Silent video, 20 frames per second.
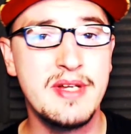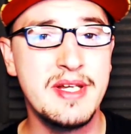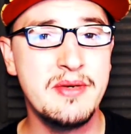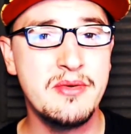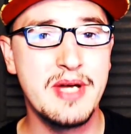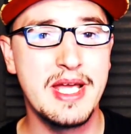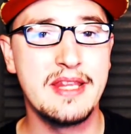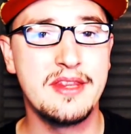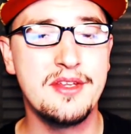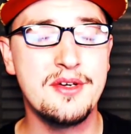
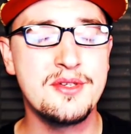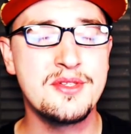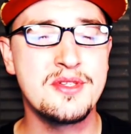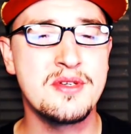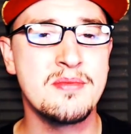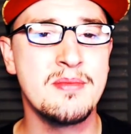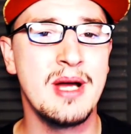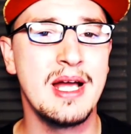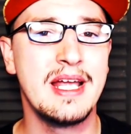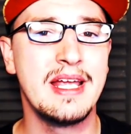anyway, those are
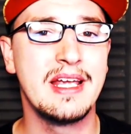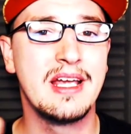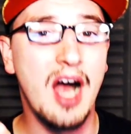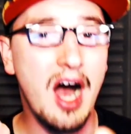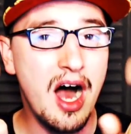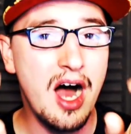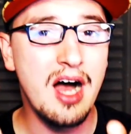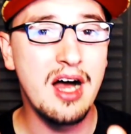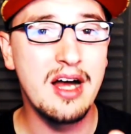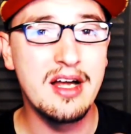my
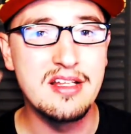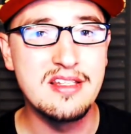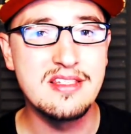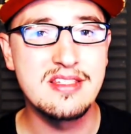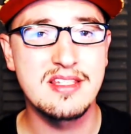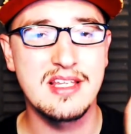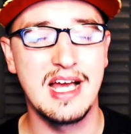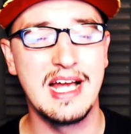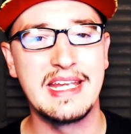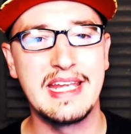
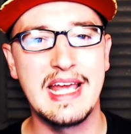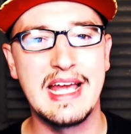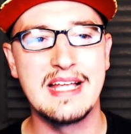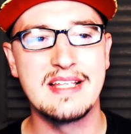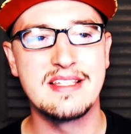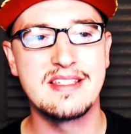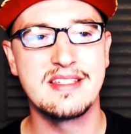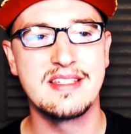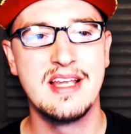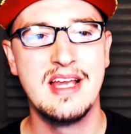cons, I
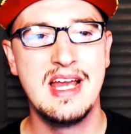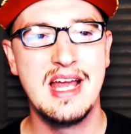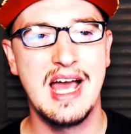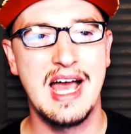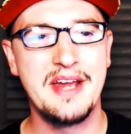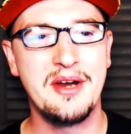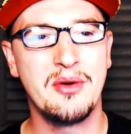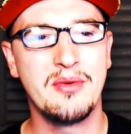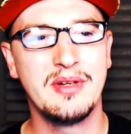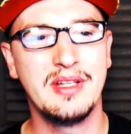guess.
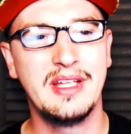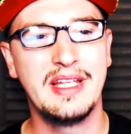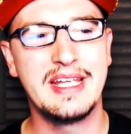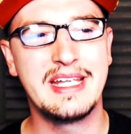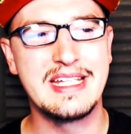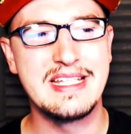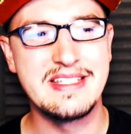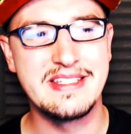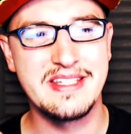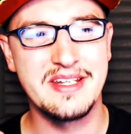I don't really
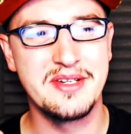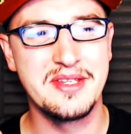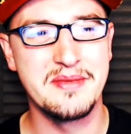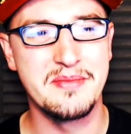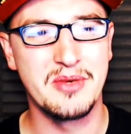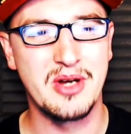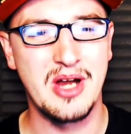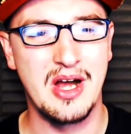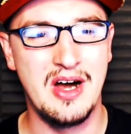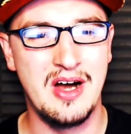consider
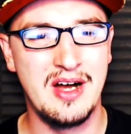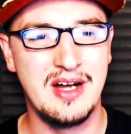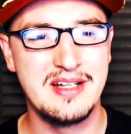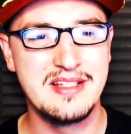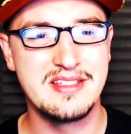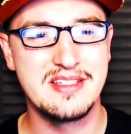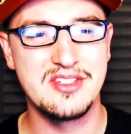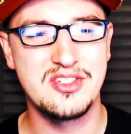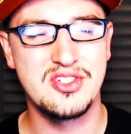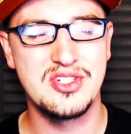them
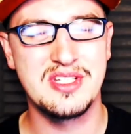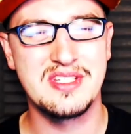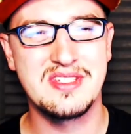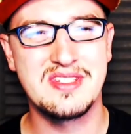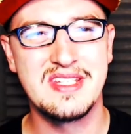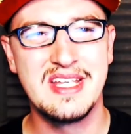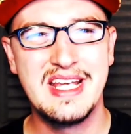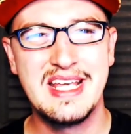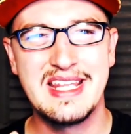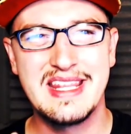cons. It's
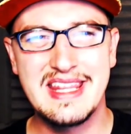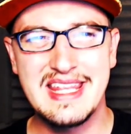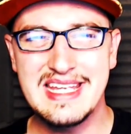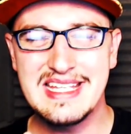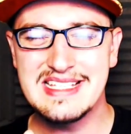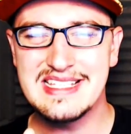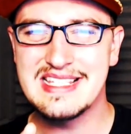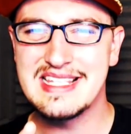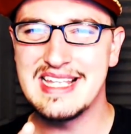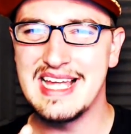just
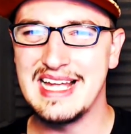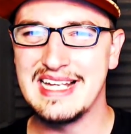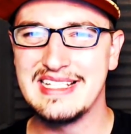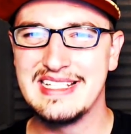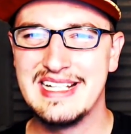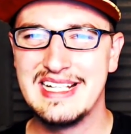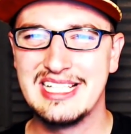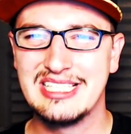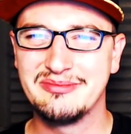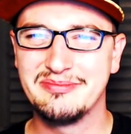things that
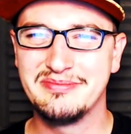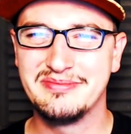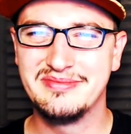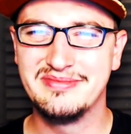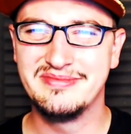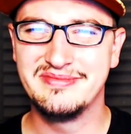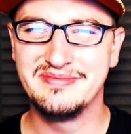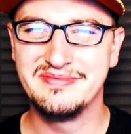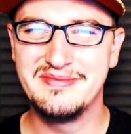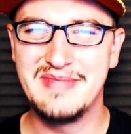
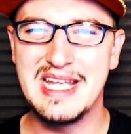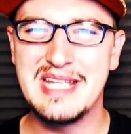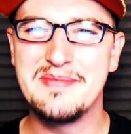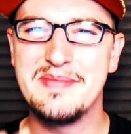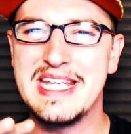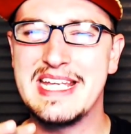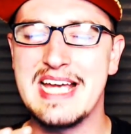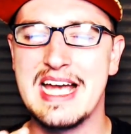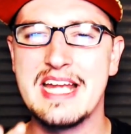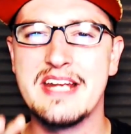make
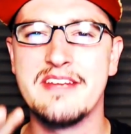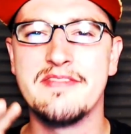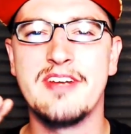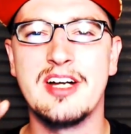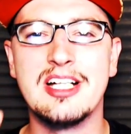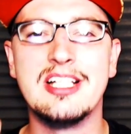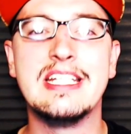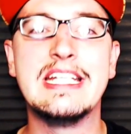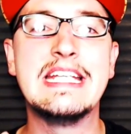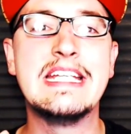me kind of
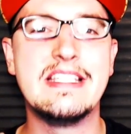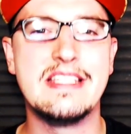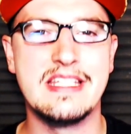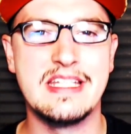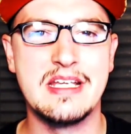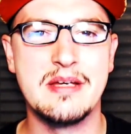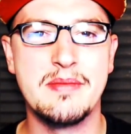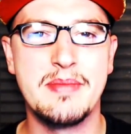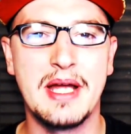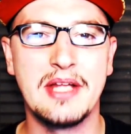
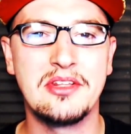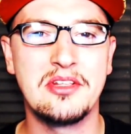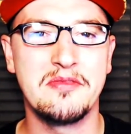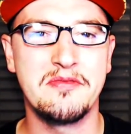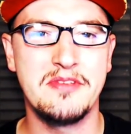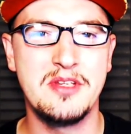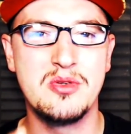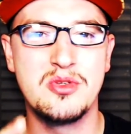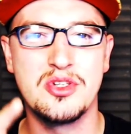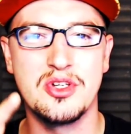uneasy about the
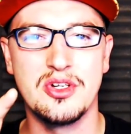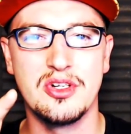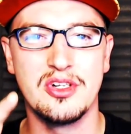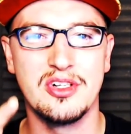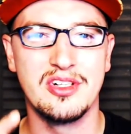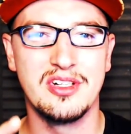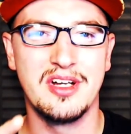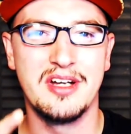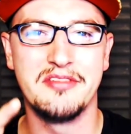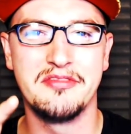
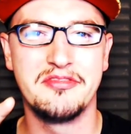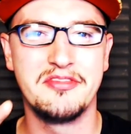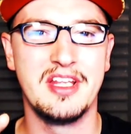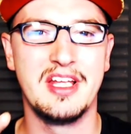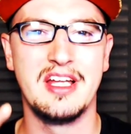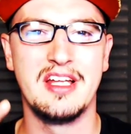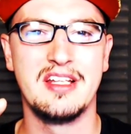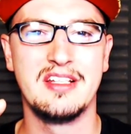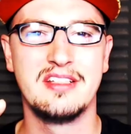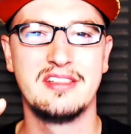future of
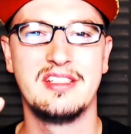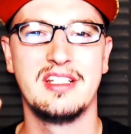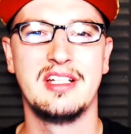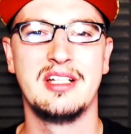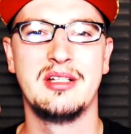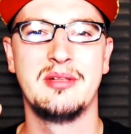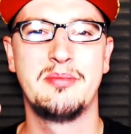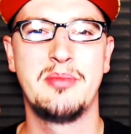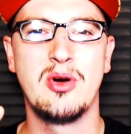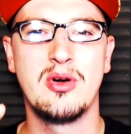the,
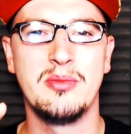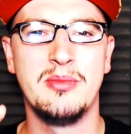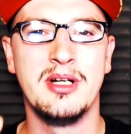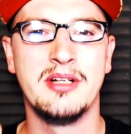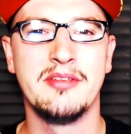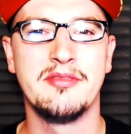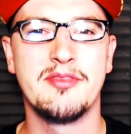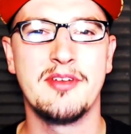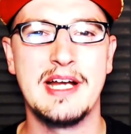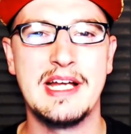the
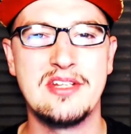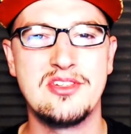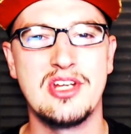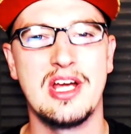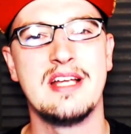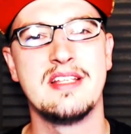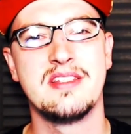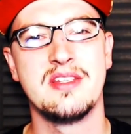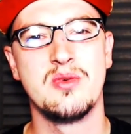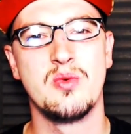Pokemon
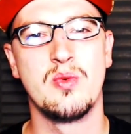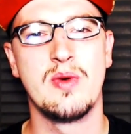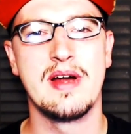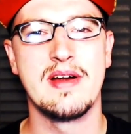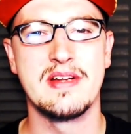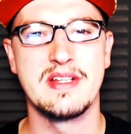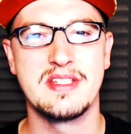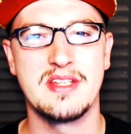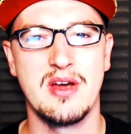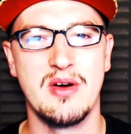franchise and where
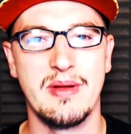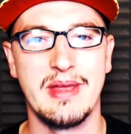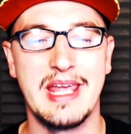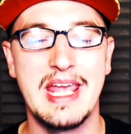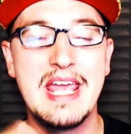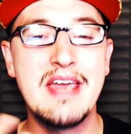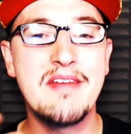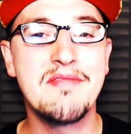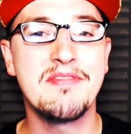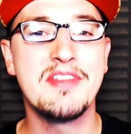it's going.
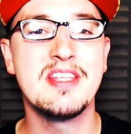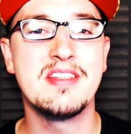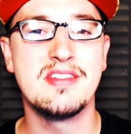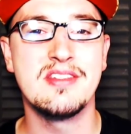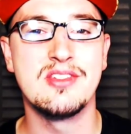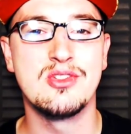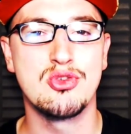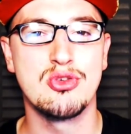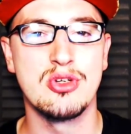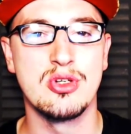If this
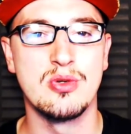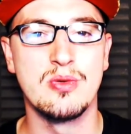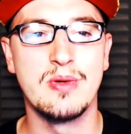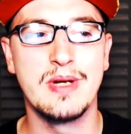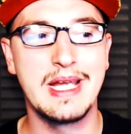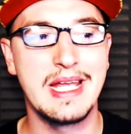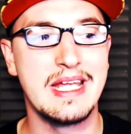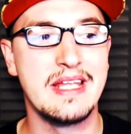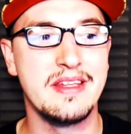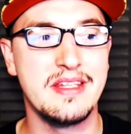is true.
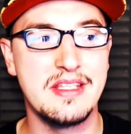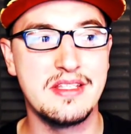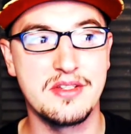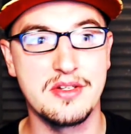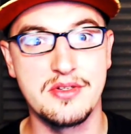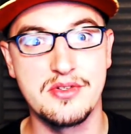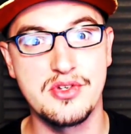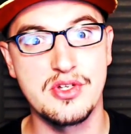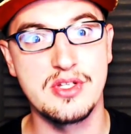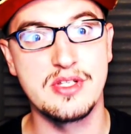Again, these
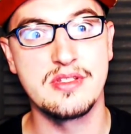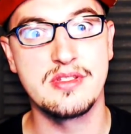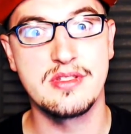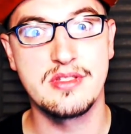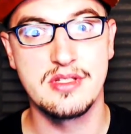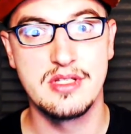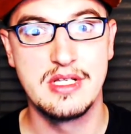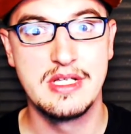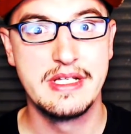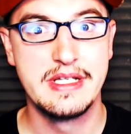are just